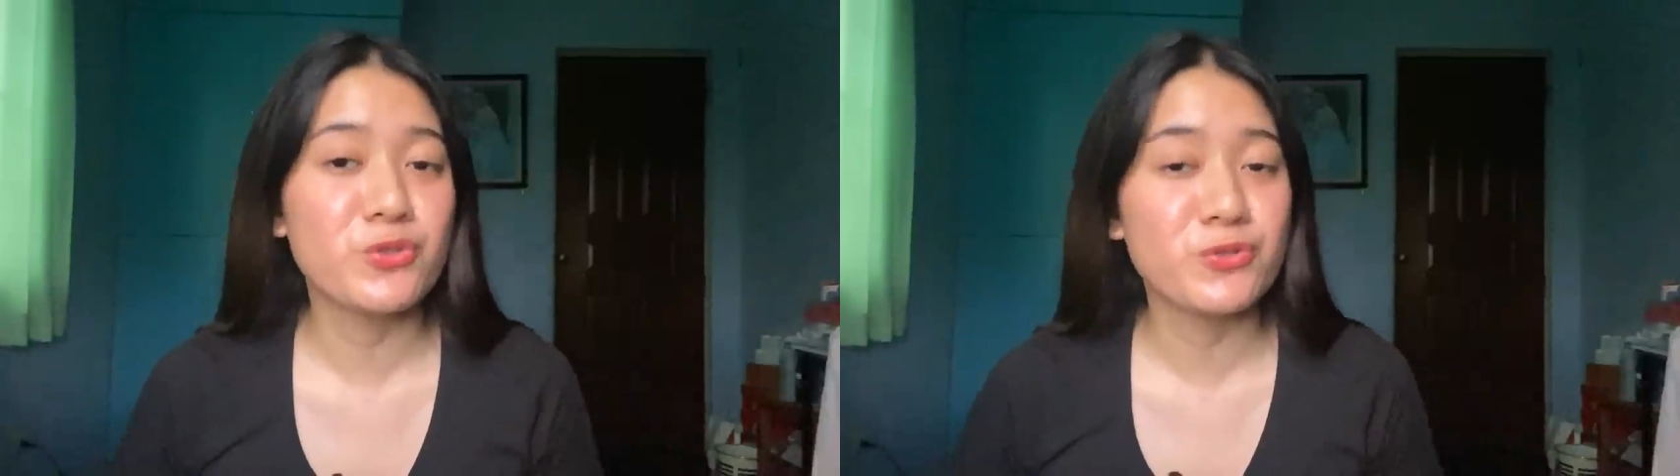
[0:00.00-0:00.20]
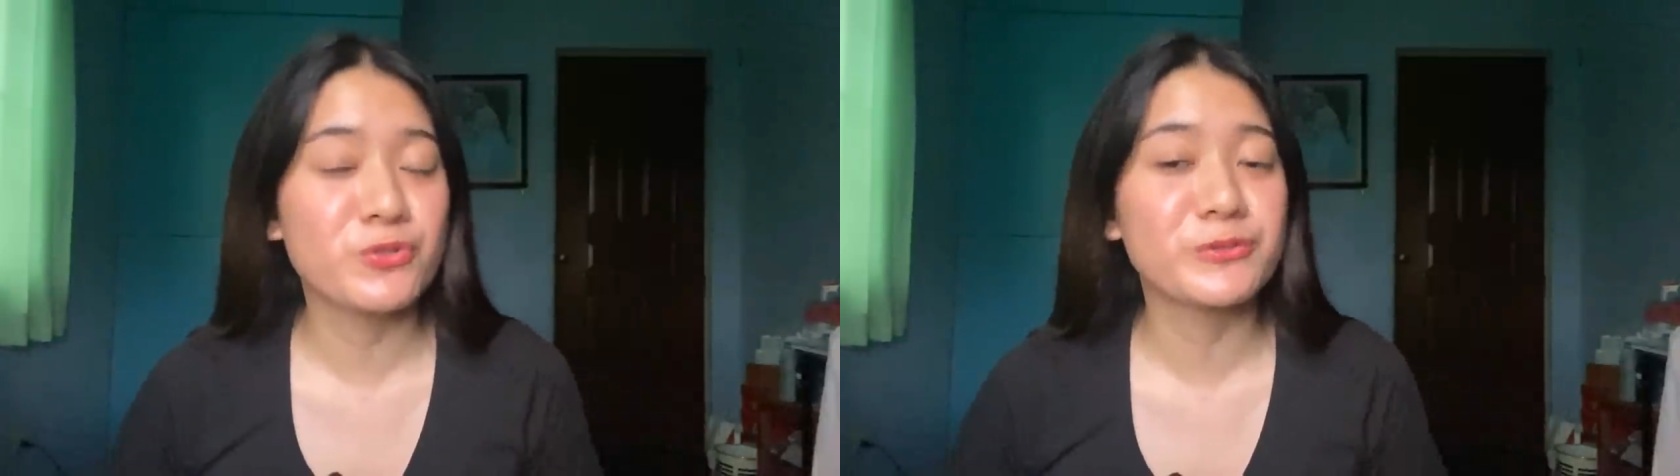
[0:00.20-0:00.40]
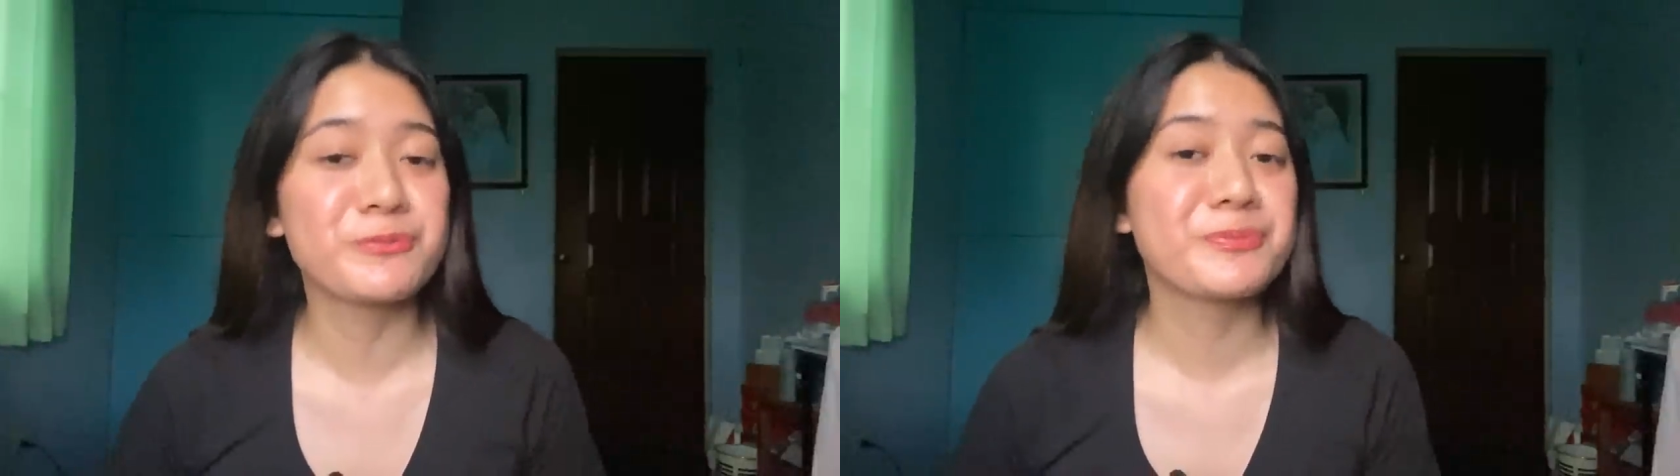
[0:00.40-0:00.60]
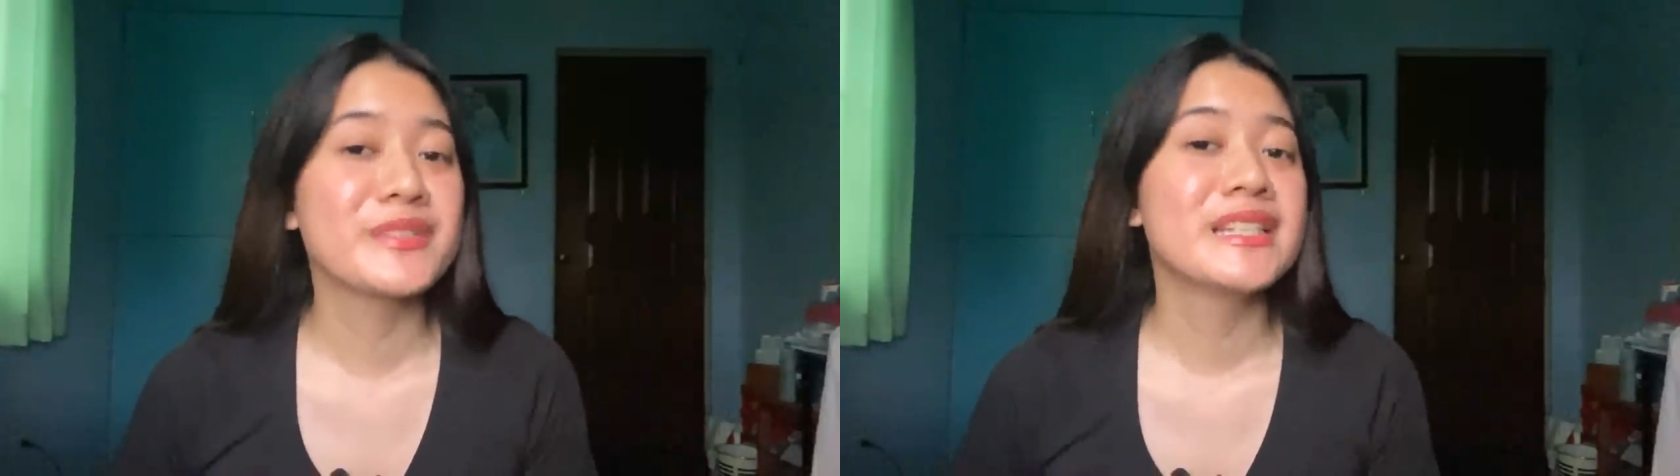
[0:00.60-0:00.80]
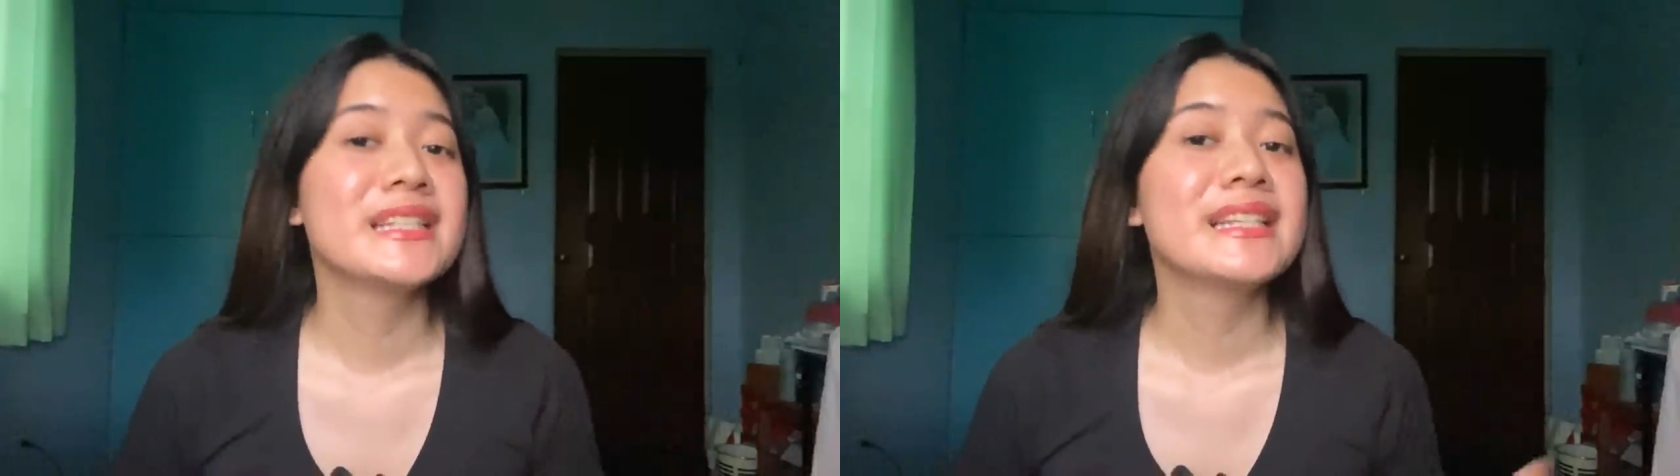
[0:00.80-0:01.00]
yung
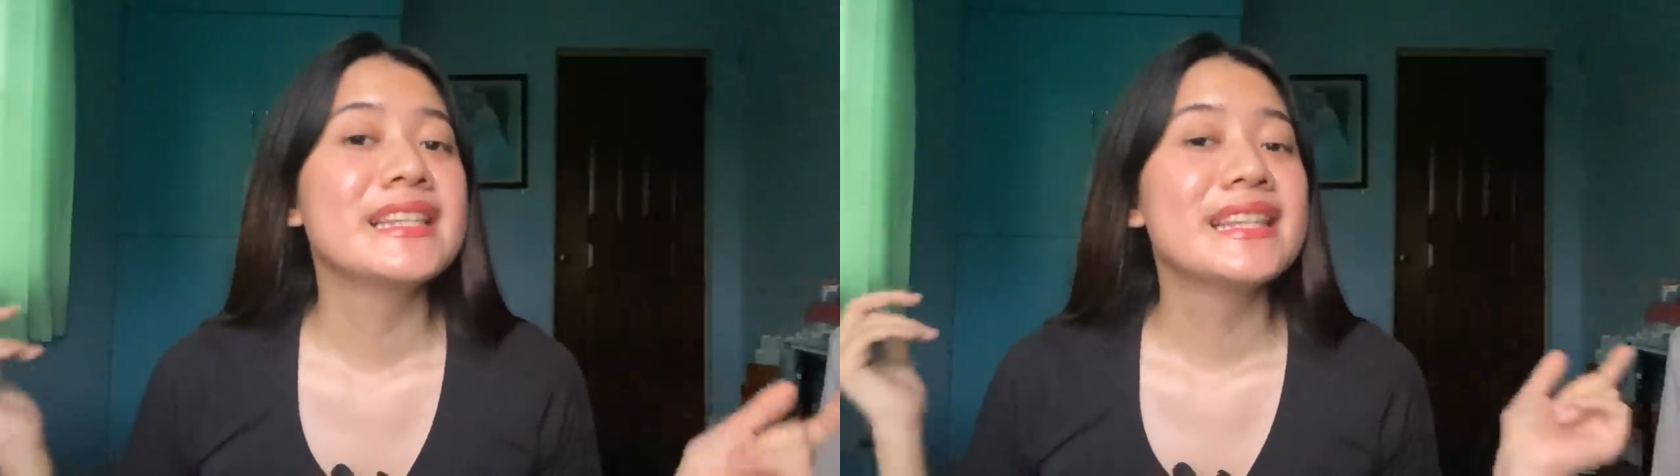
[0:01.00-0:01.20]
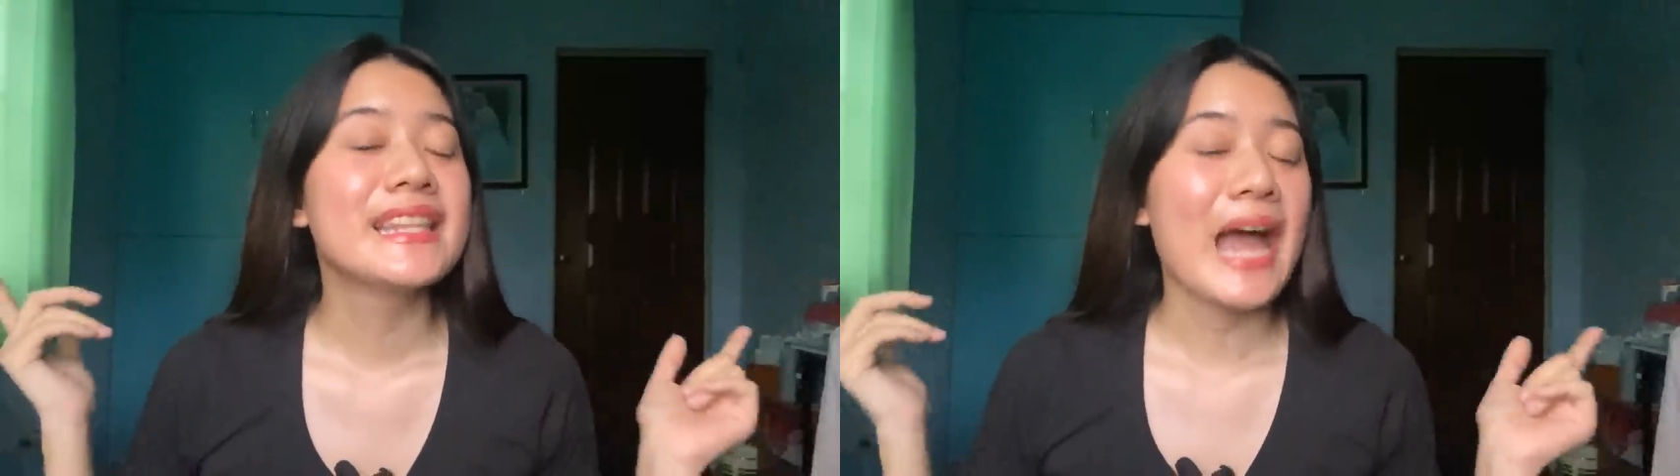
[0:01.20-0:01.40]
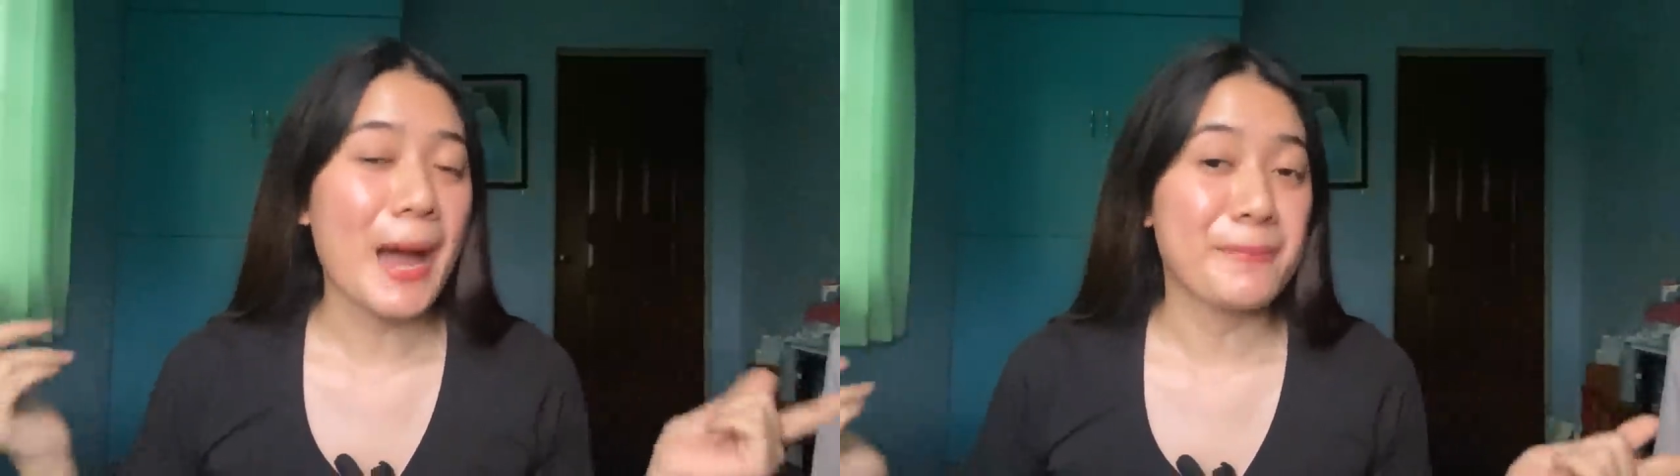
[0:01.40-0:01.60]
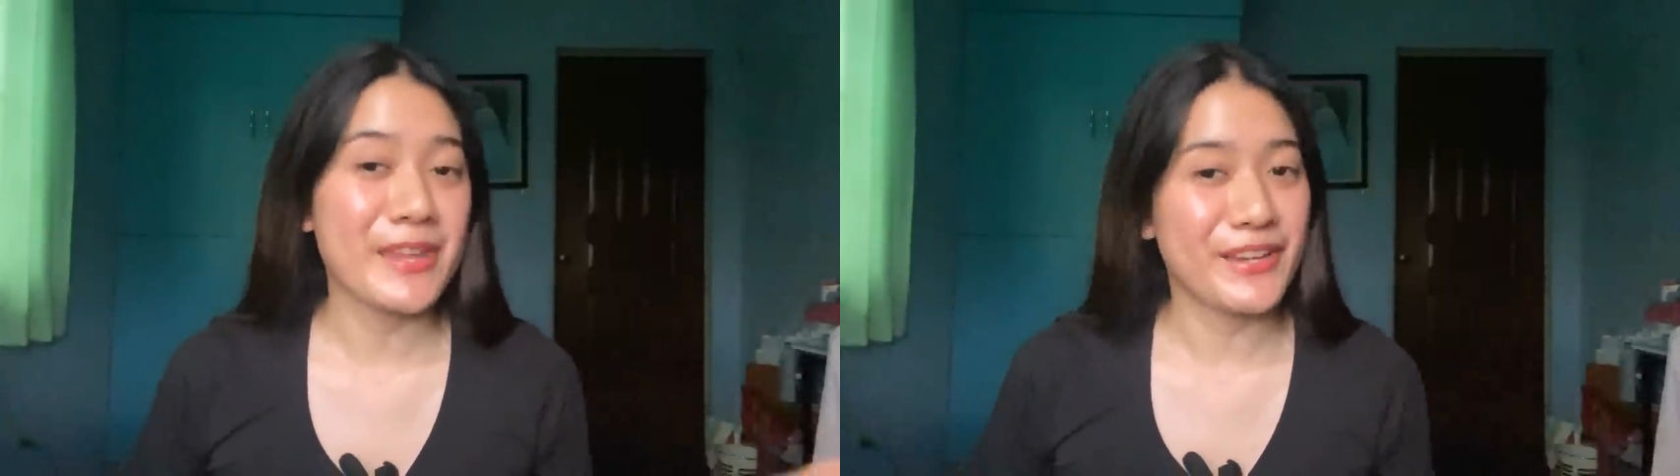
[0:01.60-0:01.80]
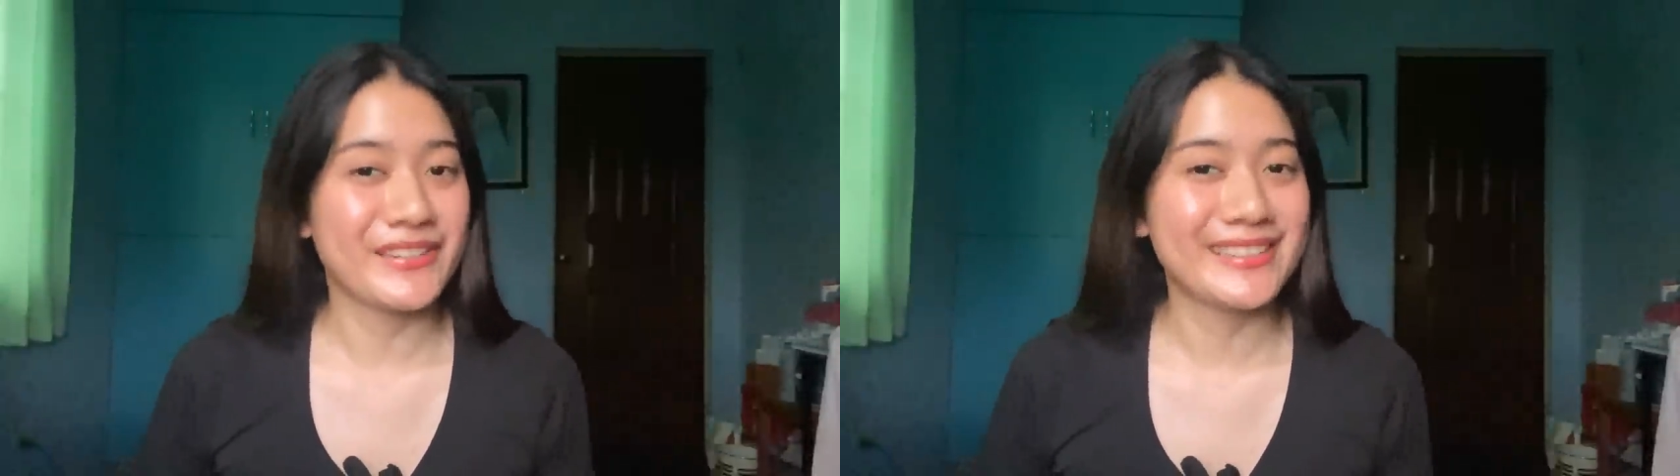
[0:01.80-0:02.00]
app
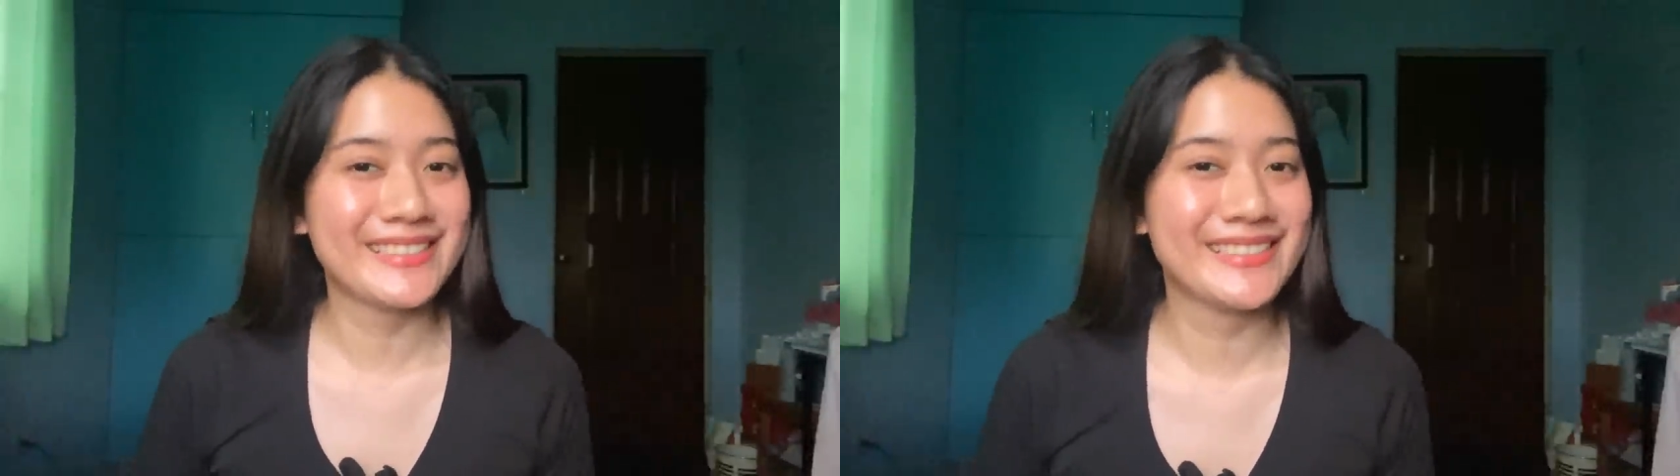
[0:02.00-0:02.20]
na yun.